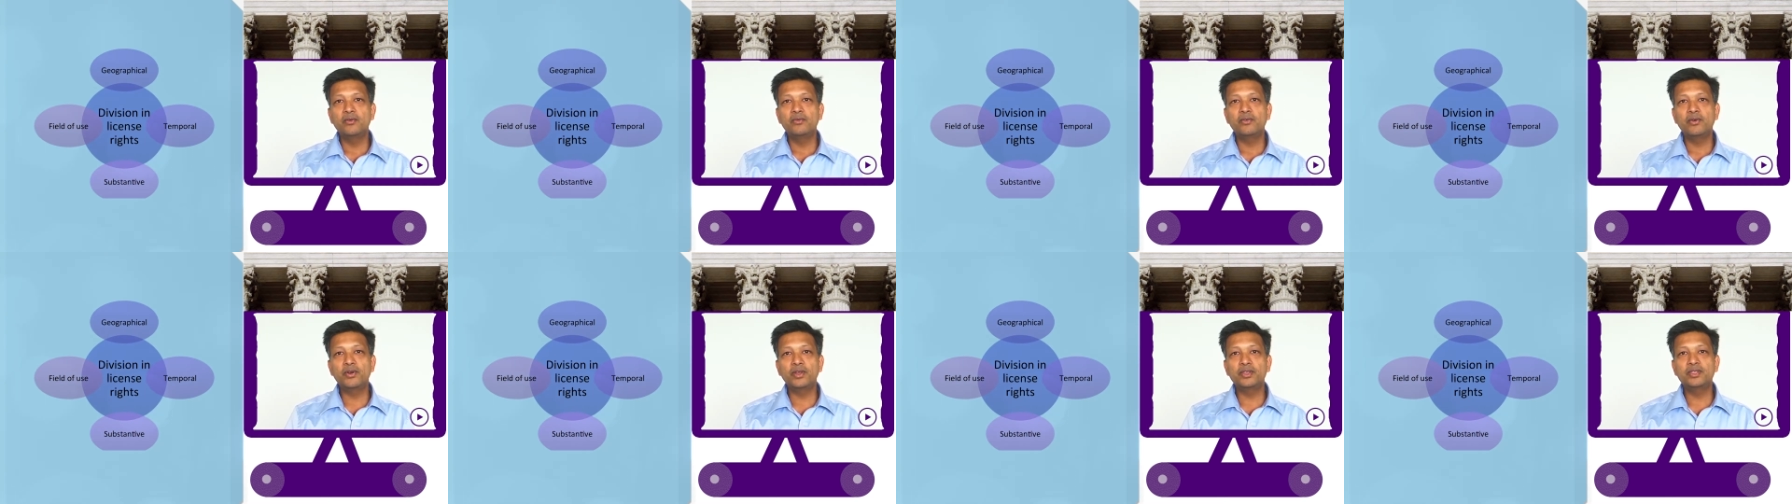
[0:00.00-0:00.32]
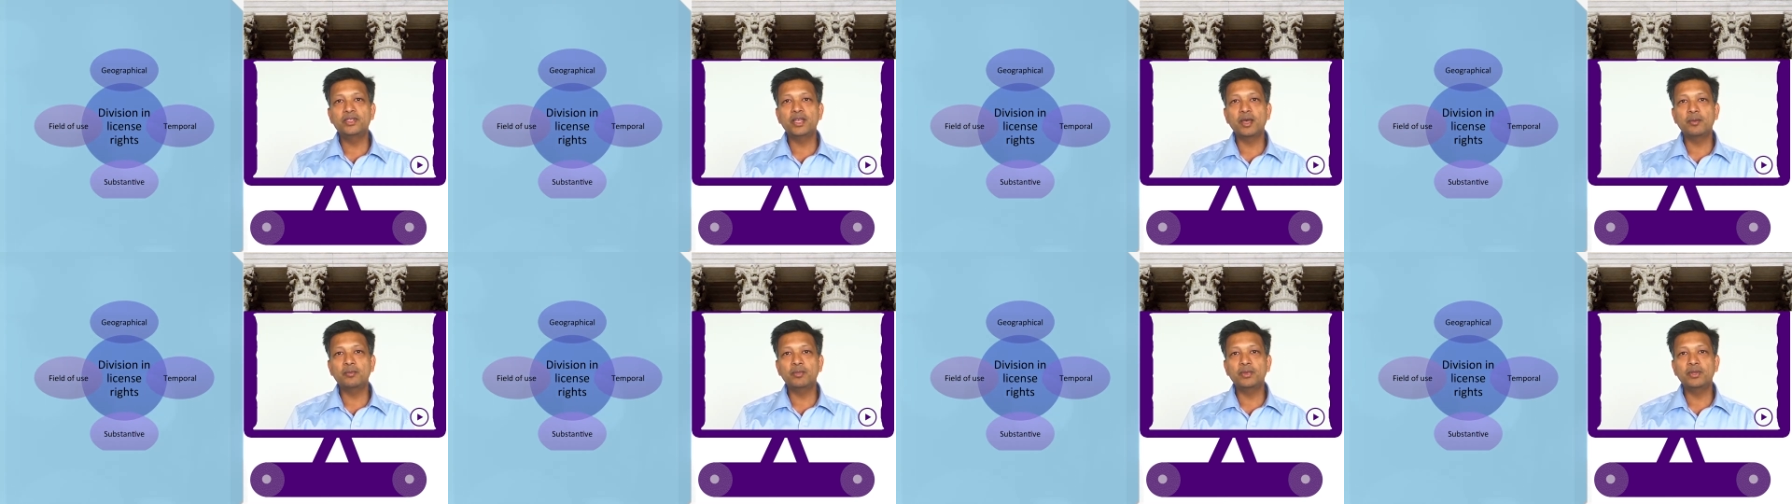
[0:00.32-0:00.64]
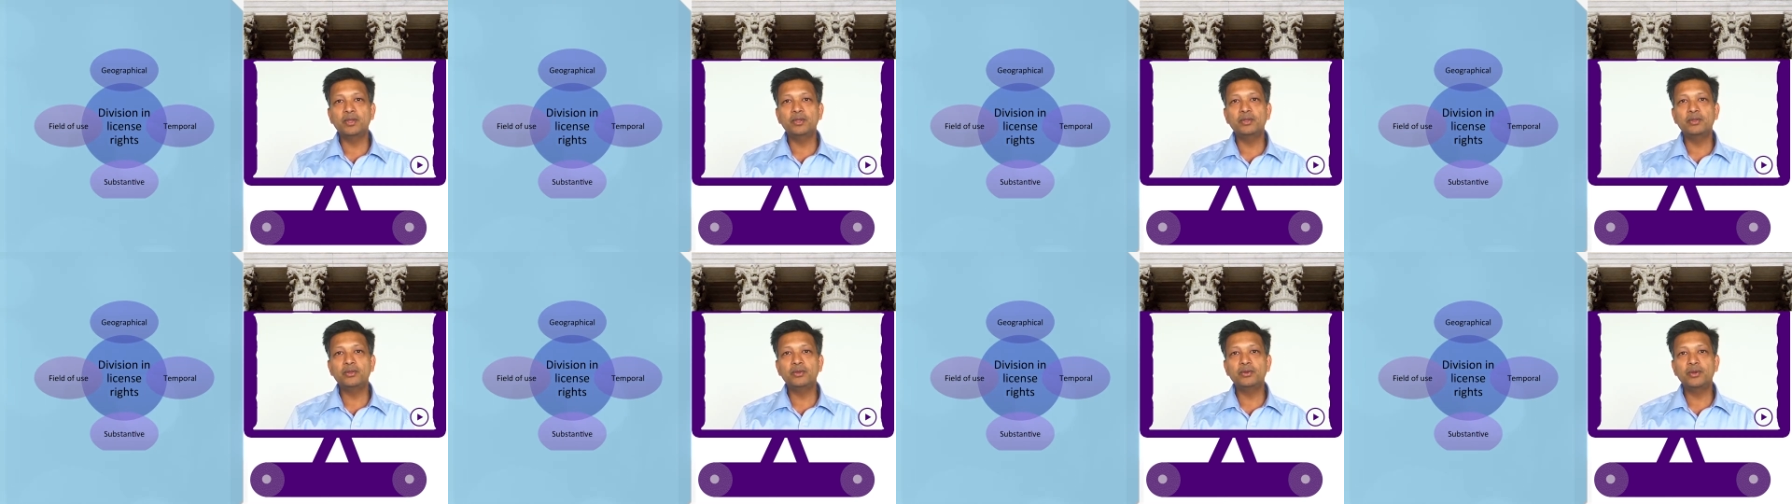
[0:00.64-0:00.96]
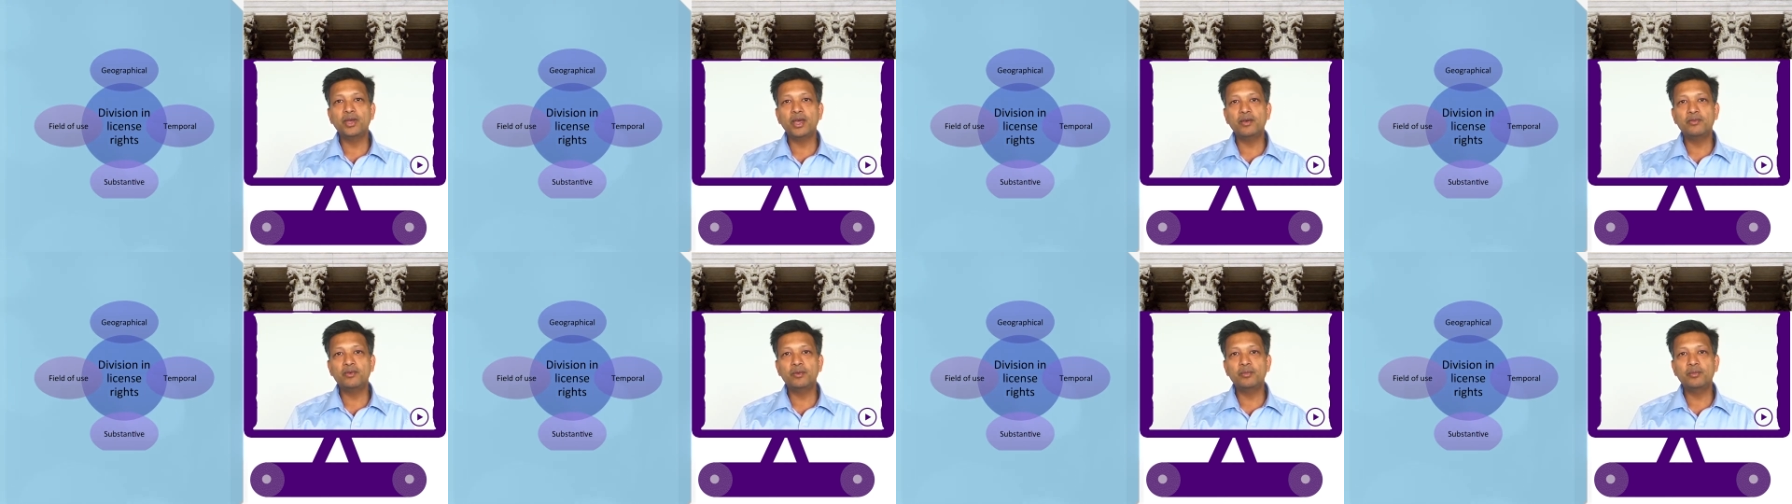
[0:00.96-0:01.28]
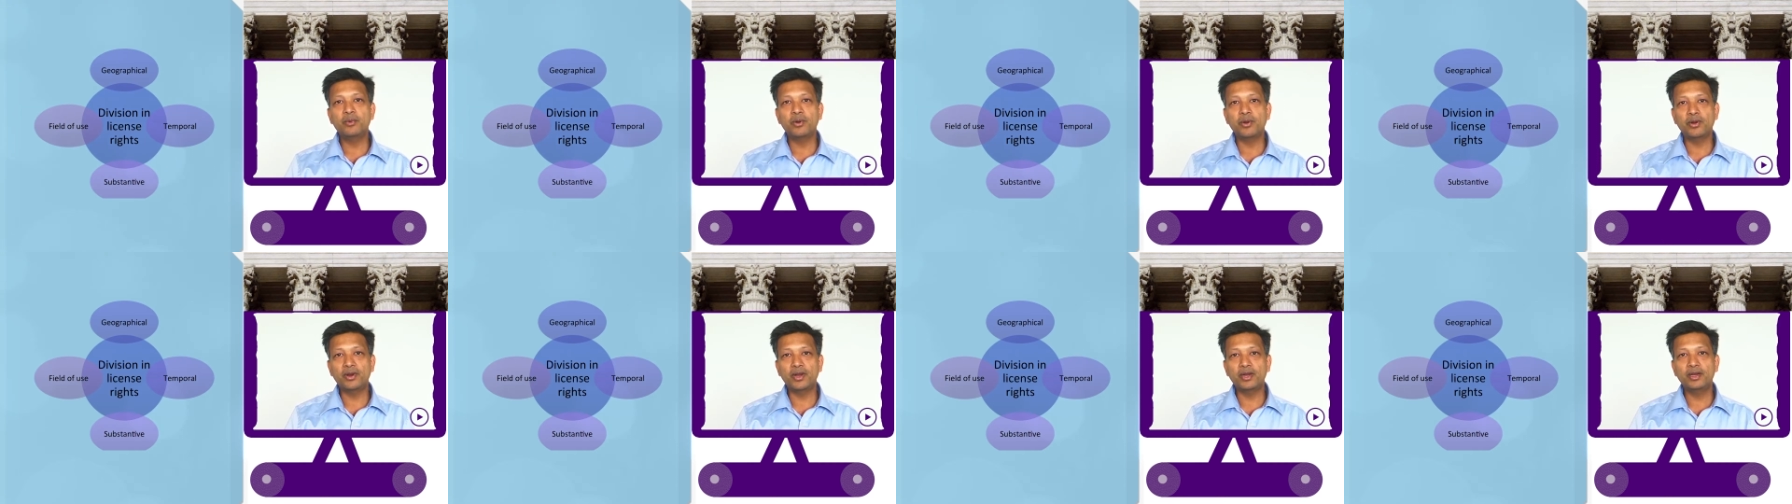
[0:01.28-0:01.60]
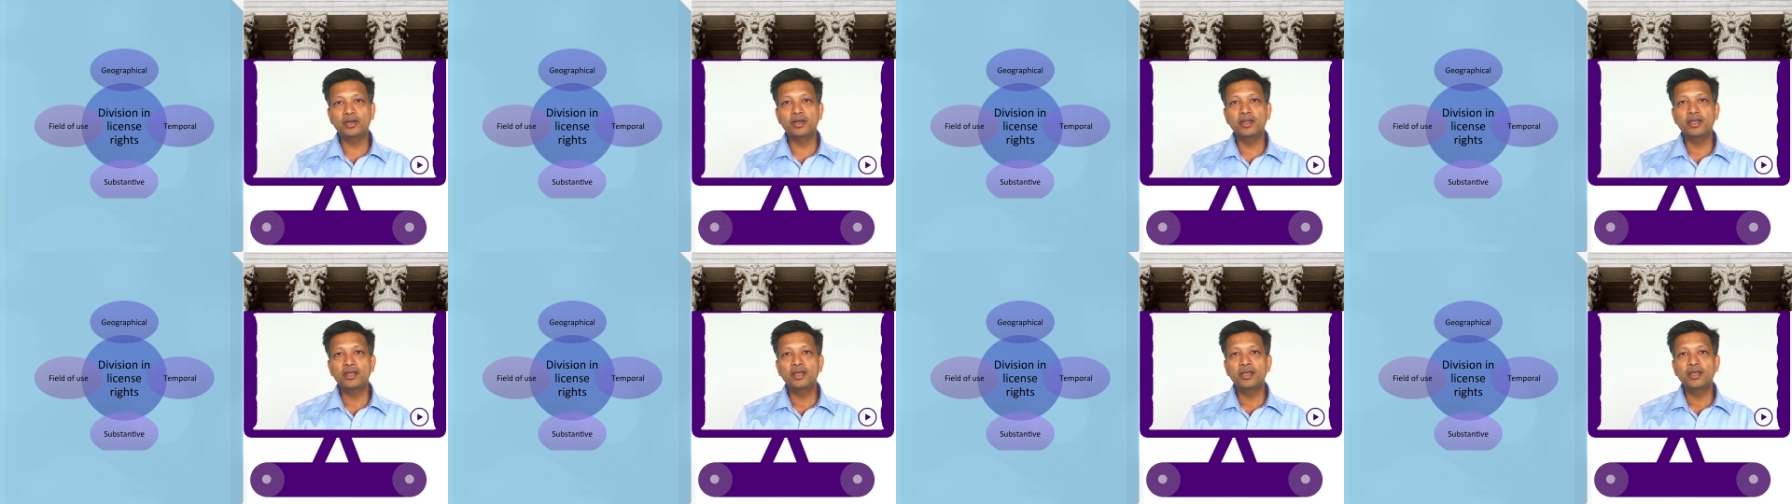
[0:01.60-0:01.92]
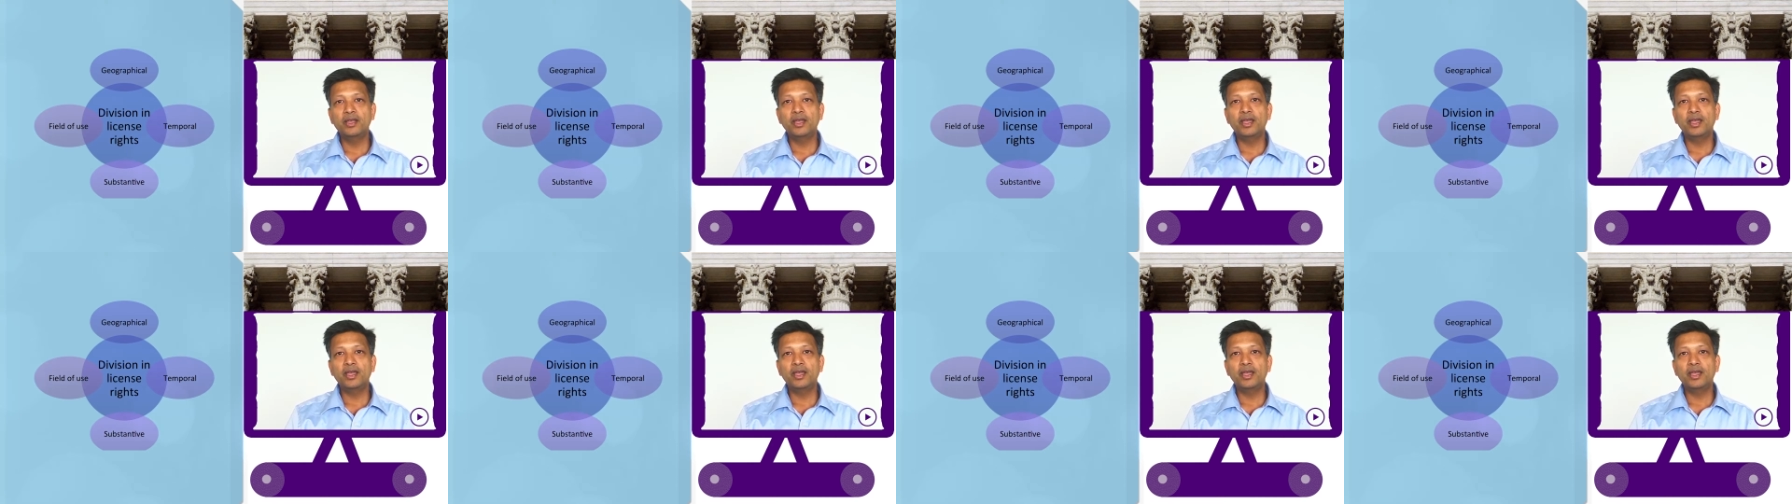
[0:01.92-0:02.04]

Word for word: For example, you have a product